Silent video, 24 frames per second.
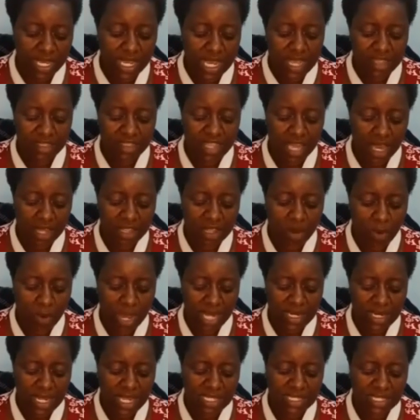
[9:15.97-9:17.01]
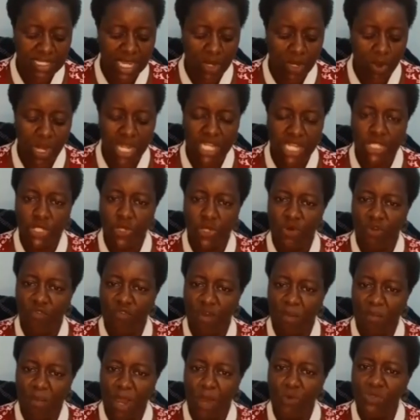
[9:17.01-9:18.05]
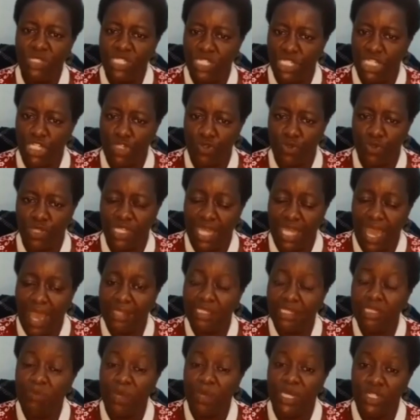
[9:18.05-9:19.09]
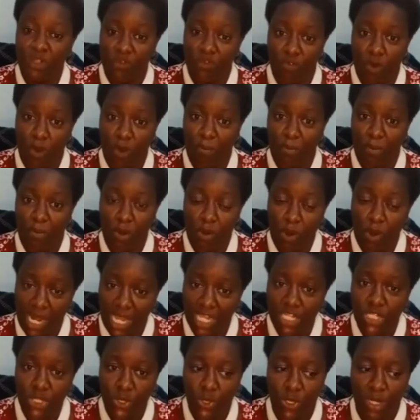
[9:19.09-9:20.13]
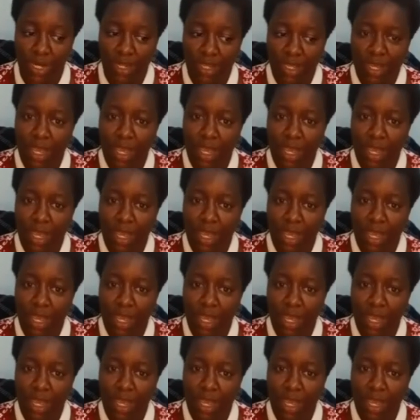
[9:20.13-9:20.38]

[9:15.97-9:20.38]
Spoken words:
The other one is the collection of amounts due, the aspect of collection.